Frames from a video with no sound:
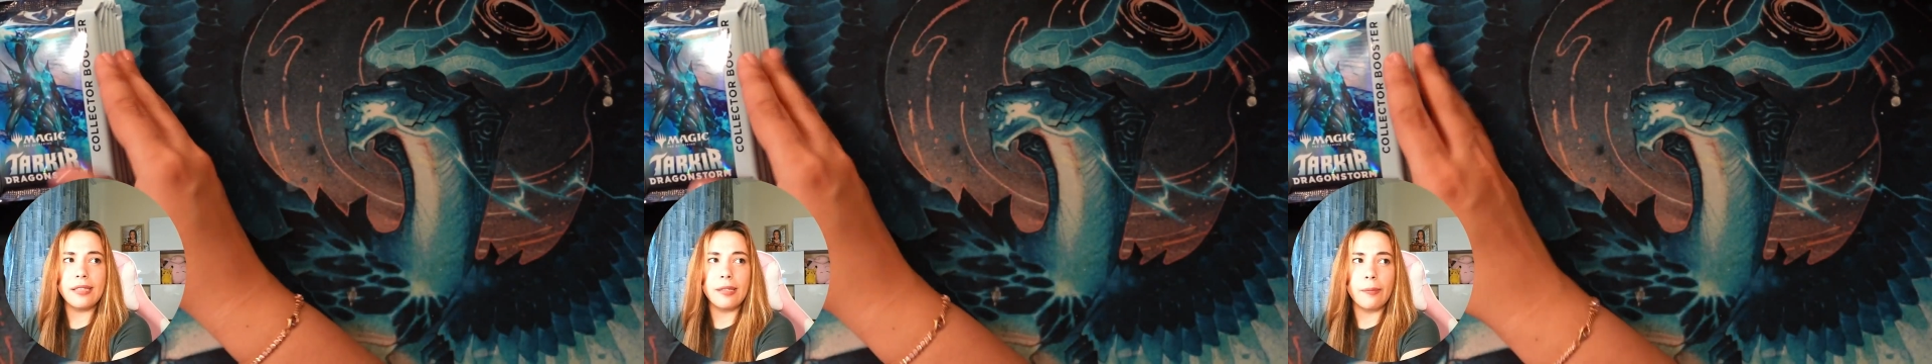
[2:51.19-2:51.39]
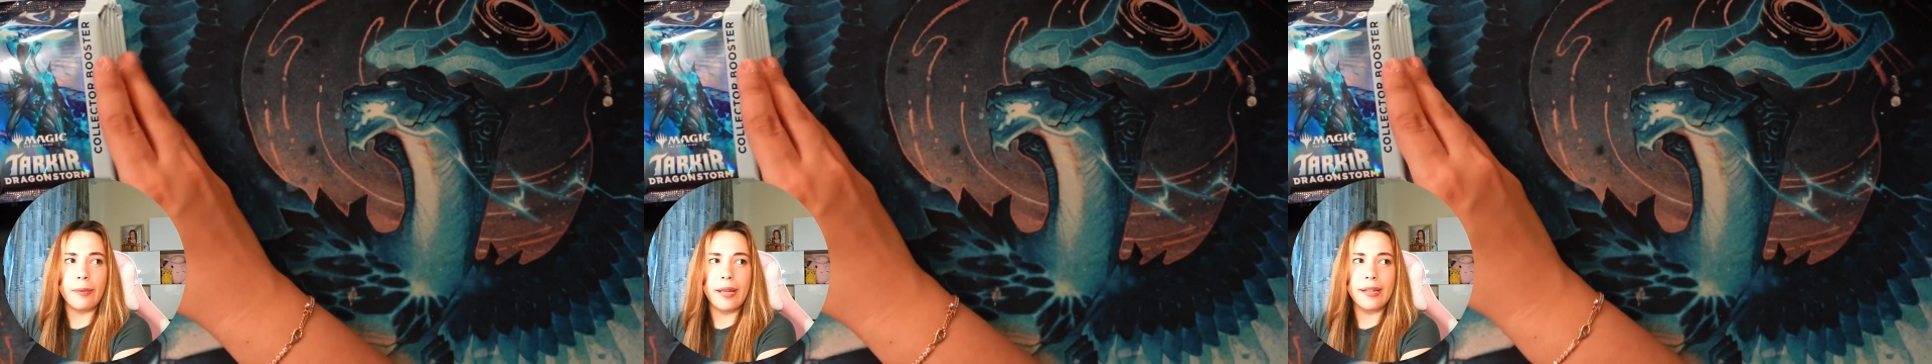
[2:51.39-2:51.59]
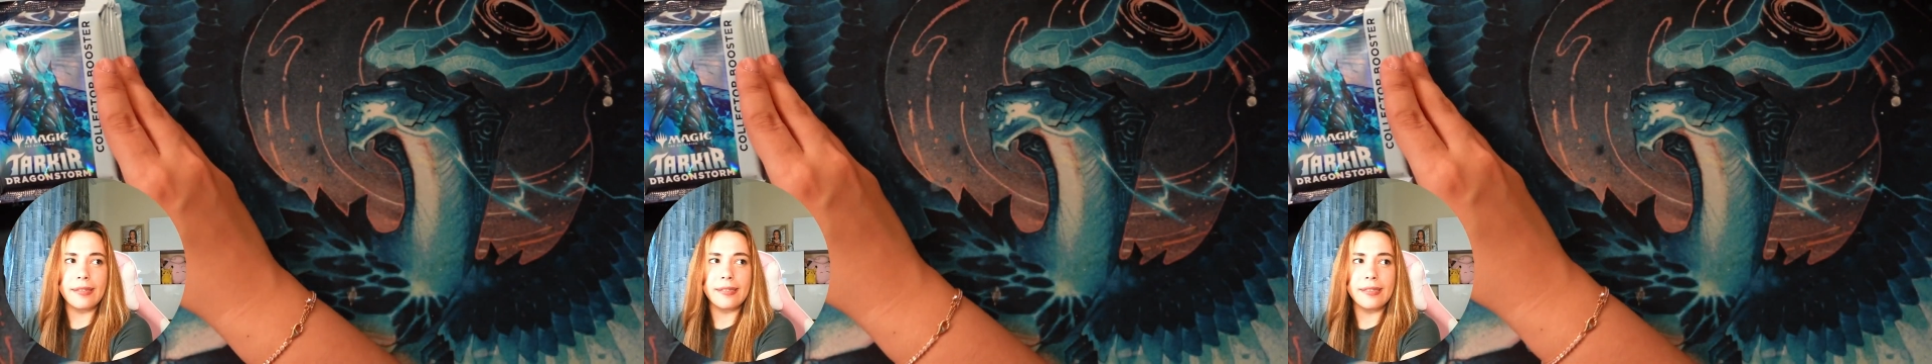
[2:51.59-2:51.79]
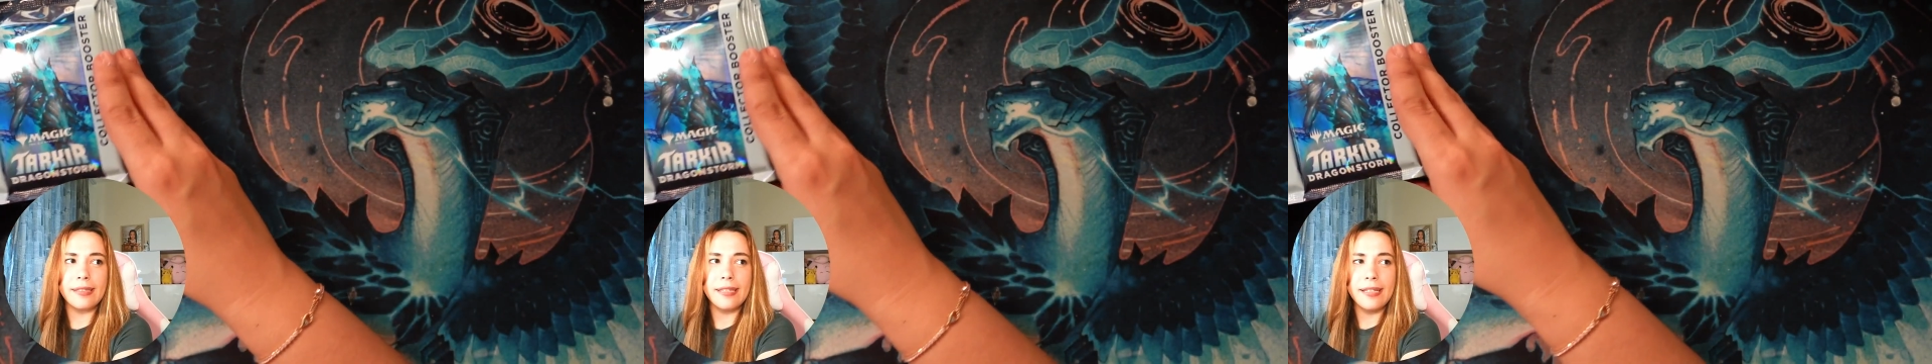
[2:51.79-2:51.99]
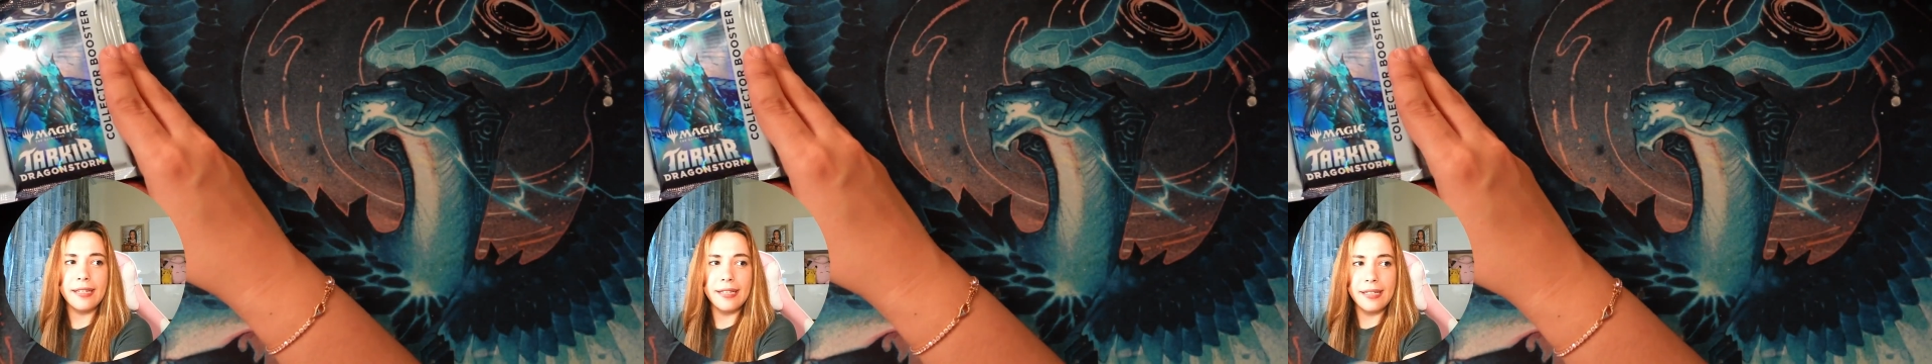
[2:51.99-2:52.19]
the best
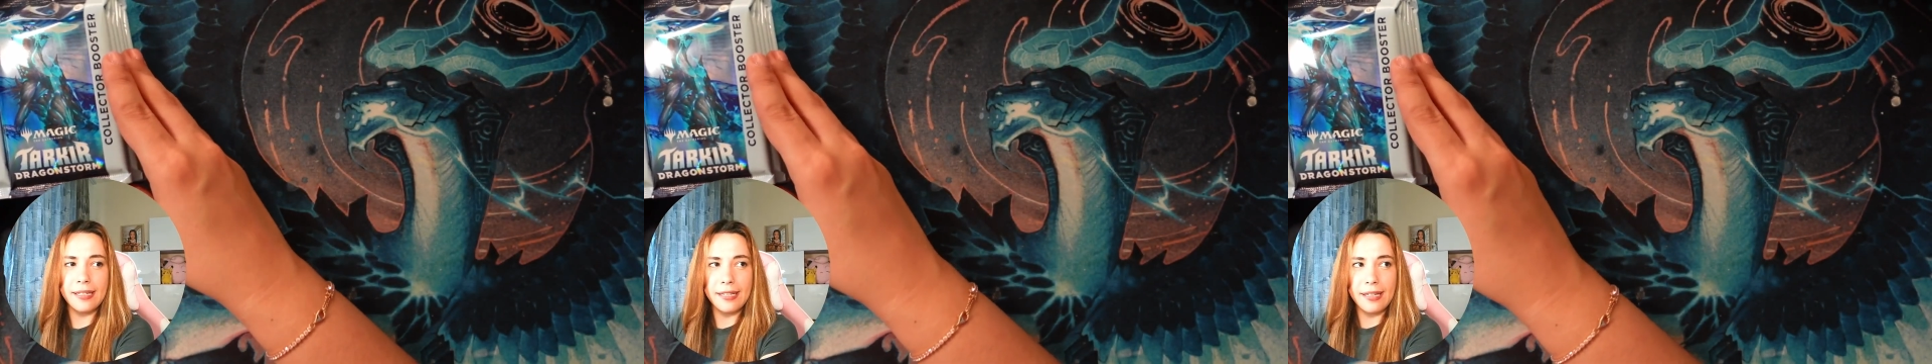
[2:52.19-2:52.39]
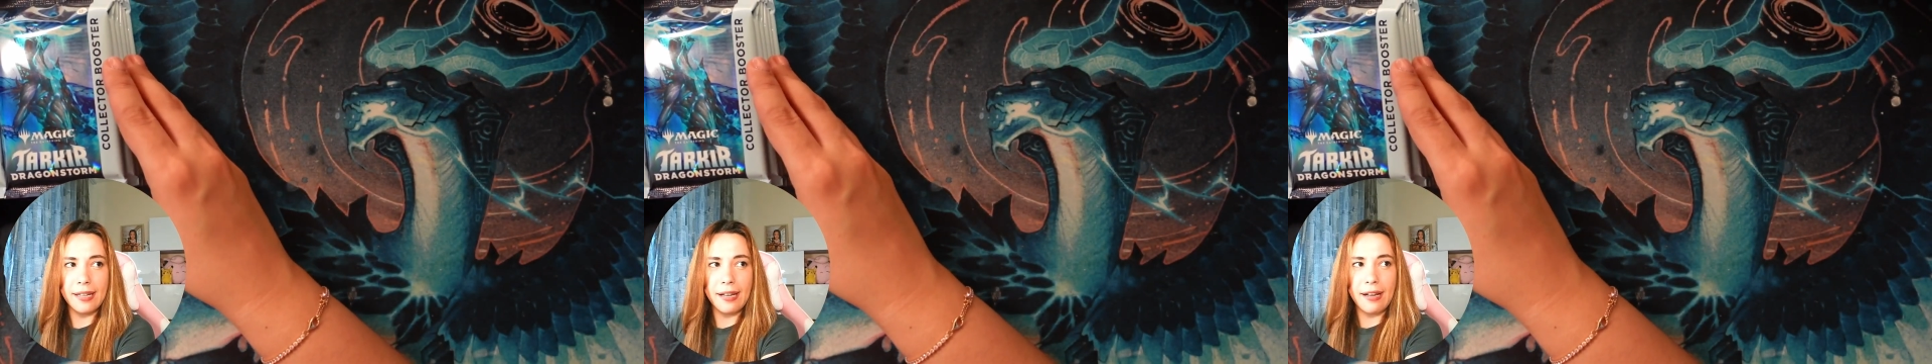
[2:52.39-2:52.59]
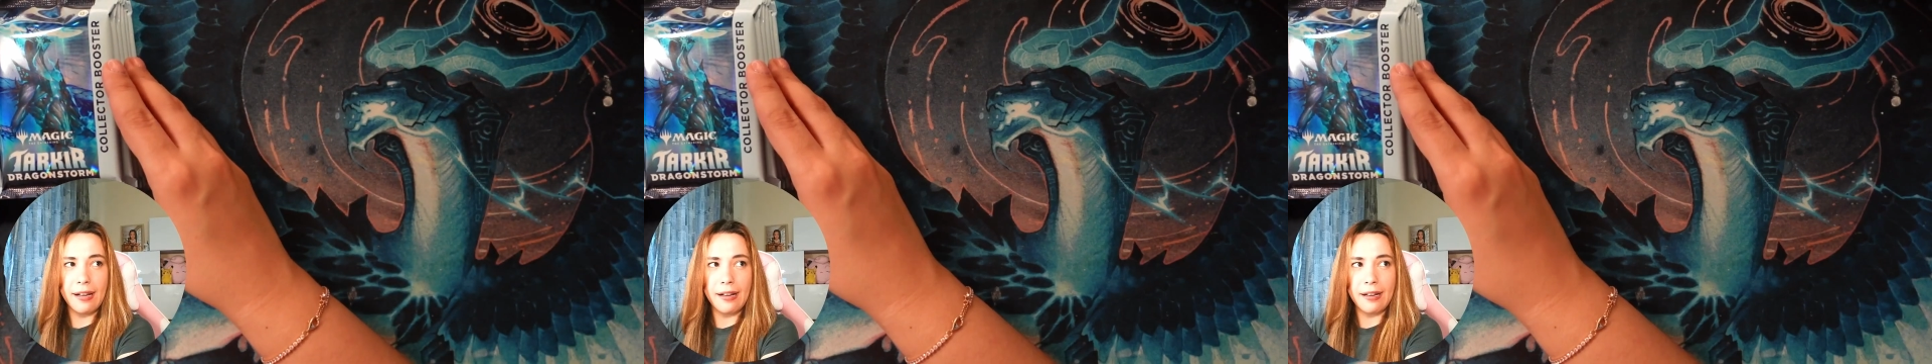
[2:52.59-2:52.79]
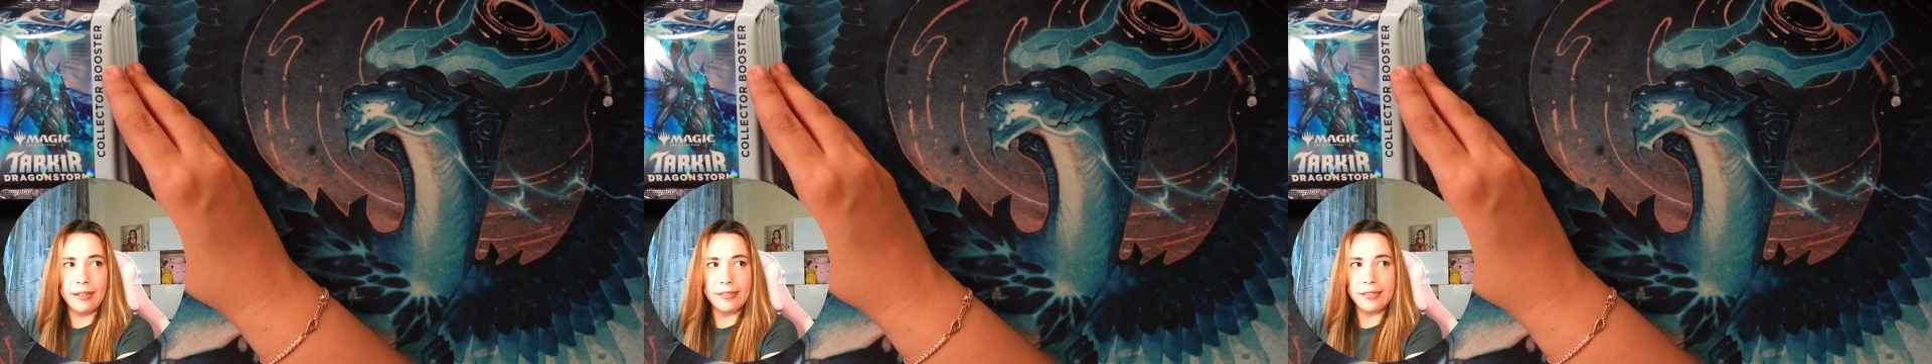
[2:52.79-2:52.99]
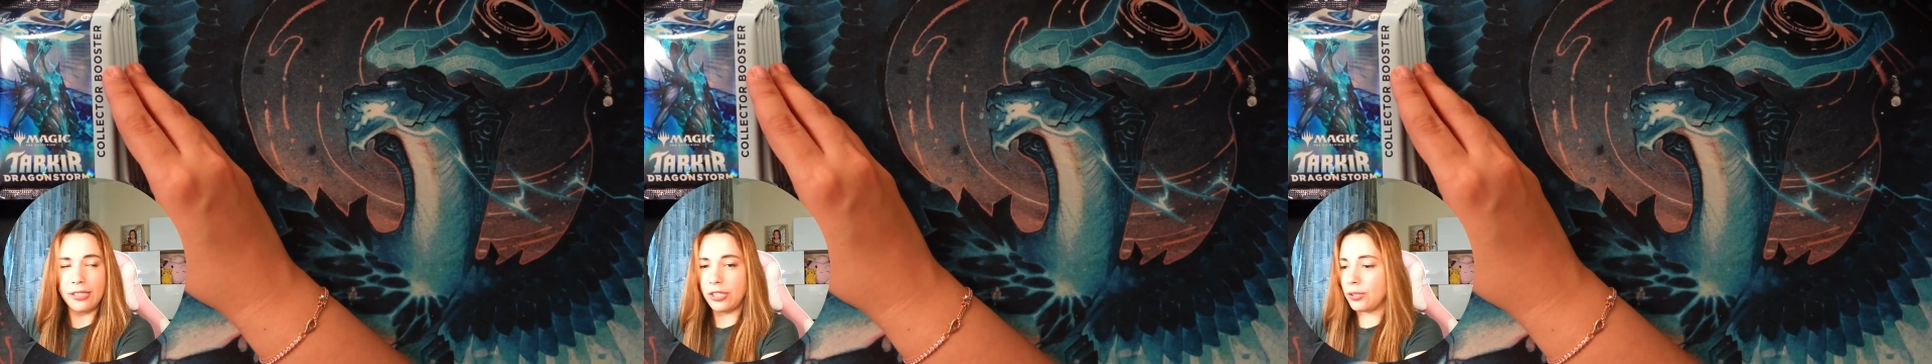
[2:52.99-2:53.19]

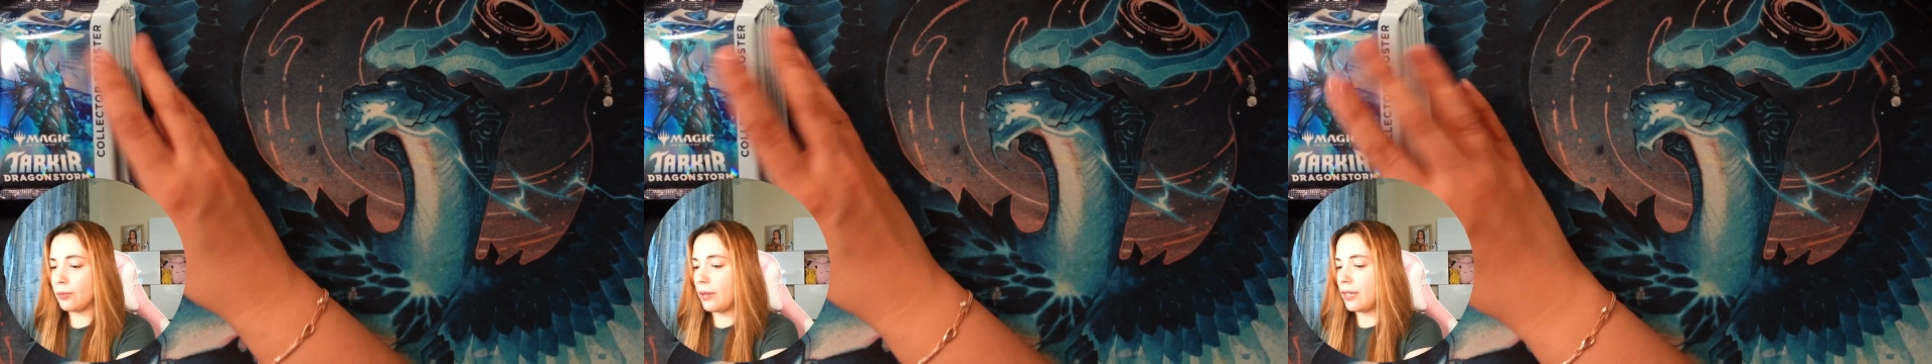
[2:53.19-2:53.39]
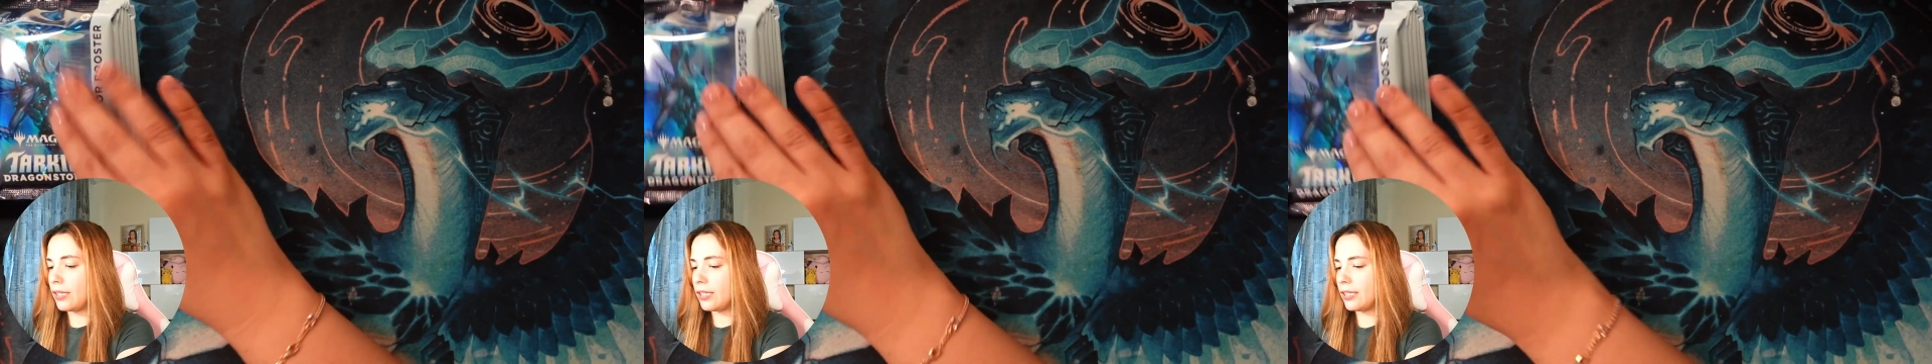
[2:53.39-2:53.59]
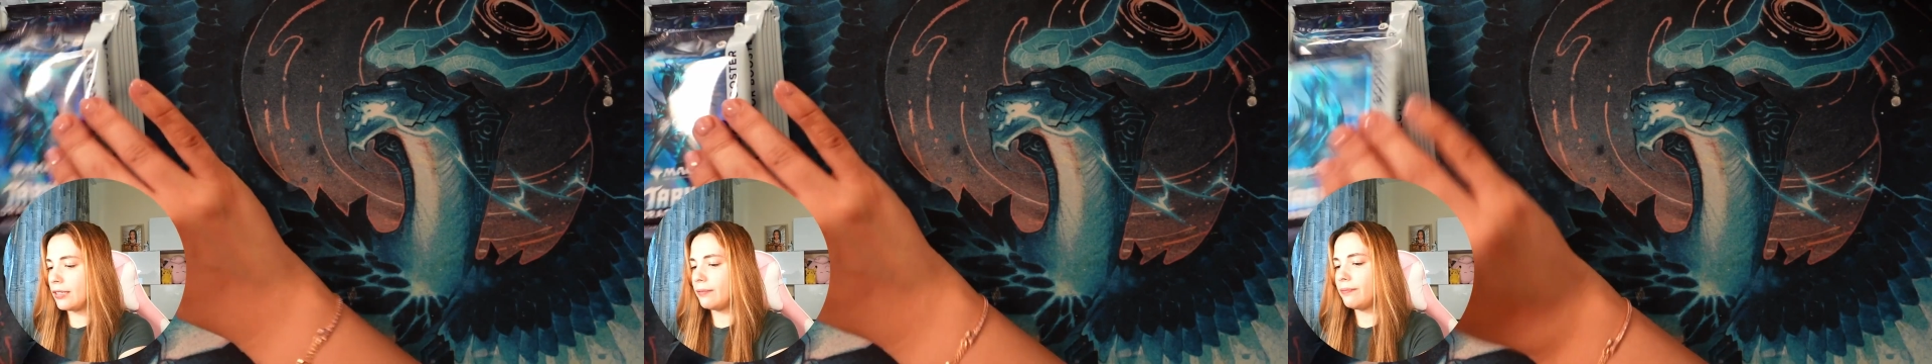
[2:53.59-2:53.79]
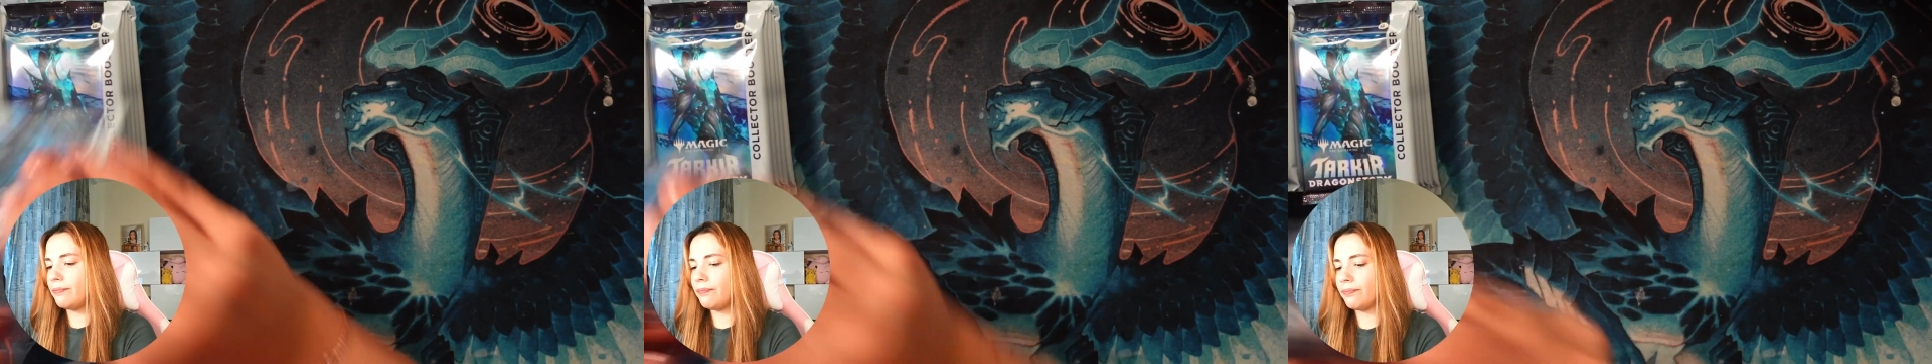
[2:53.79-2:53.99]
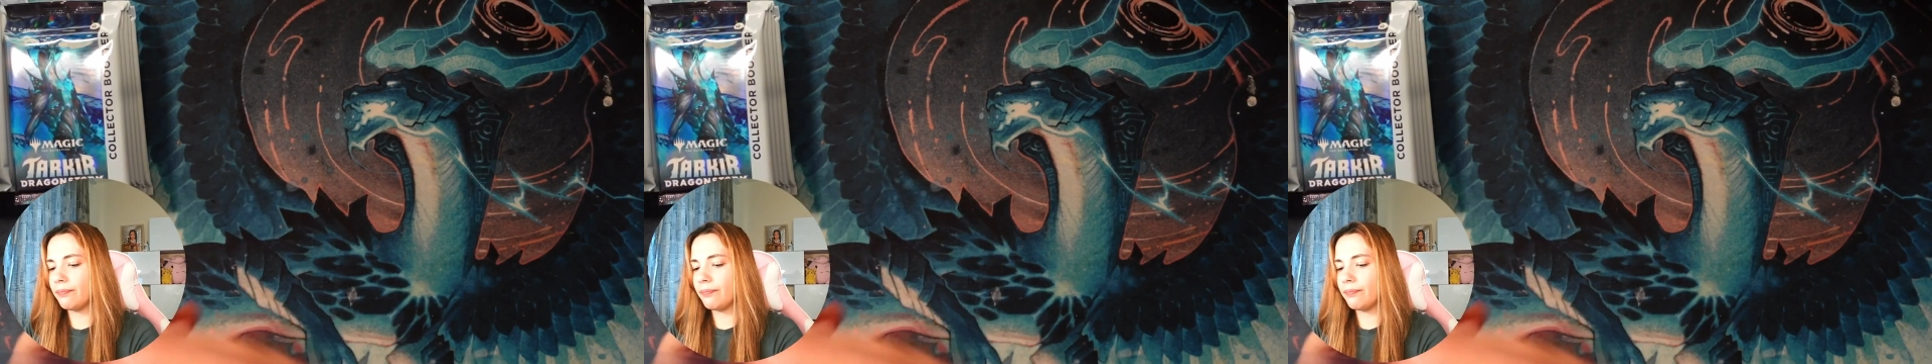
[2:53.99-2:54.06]
situation.